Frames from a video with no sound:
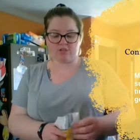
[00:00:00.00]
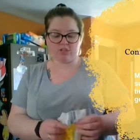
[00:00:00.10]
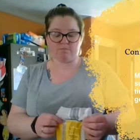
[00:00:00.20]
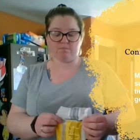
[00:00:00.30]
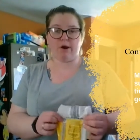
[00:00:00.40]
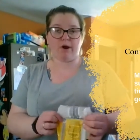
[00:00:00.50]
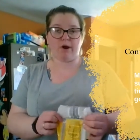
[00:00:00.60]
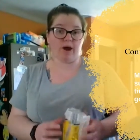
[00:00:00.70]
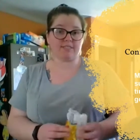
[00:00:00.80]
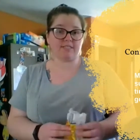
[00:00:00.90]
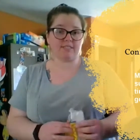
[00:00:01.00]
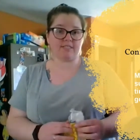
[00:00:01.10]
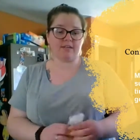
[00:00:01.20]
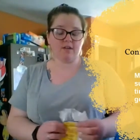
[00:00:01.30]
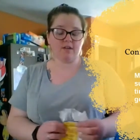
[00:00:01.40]
and just
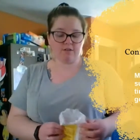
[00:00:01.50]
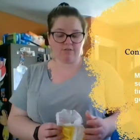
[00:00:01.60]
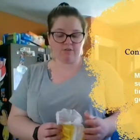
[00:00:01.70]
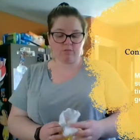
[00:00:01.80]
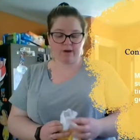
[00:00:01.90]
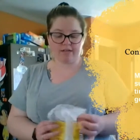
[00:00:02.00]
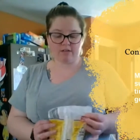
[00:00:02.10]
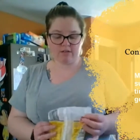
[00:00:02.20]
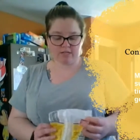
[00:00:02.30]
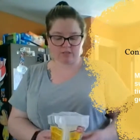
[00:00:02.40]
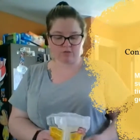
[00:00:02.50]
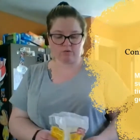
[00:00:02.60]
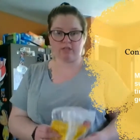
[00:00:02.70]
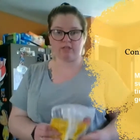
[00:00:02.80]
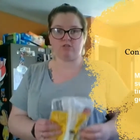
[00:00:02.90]
process it for a while, and
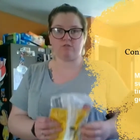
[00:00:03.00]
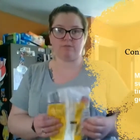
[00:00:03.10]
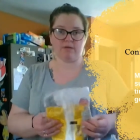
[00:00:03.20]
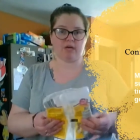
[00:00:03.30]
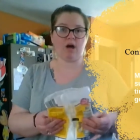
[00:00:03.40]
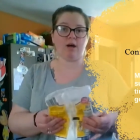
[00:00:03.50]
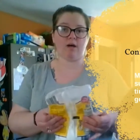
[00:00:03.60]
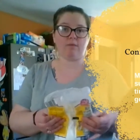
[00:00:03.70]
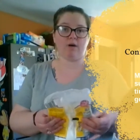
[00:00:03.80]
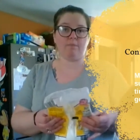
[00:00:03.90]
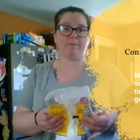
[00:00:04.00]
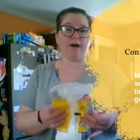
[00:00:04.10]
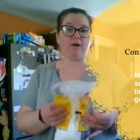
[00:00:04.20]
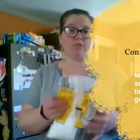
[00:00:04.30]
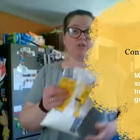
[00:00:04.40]
it's going to become a
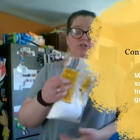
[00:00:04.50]
powdered